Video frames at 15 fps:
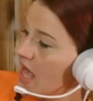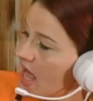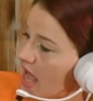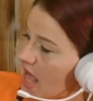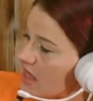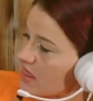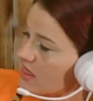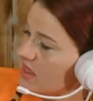
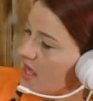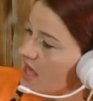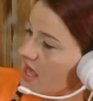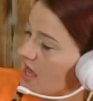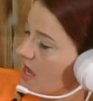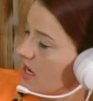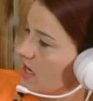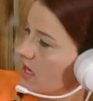And
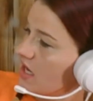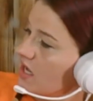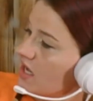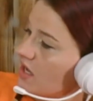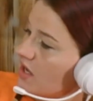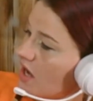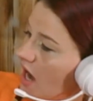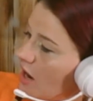then
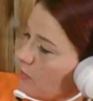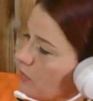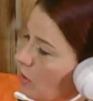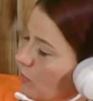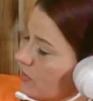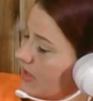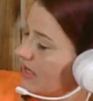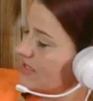I wrote
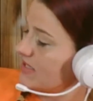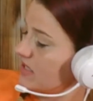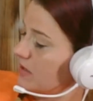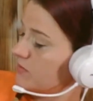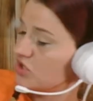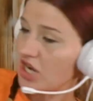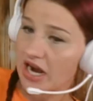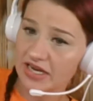lesson
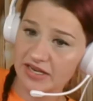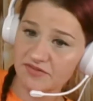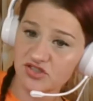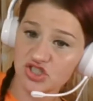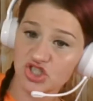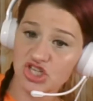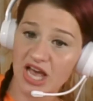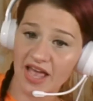objectives
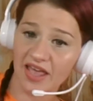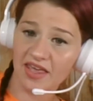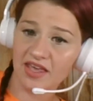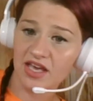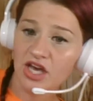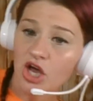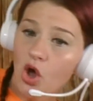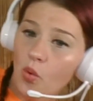check.
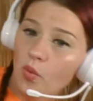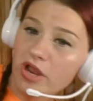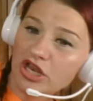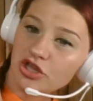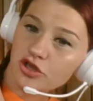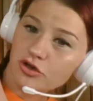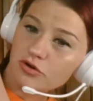When you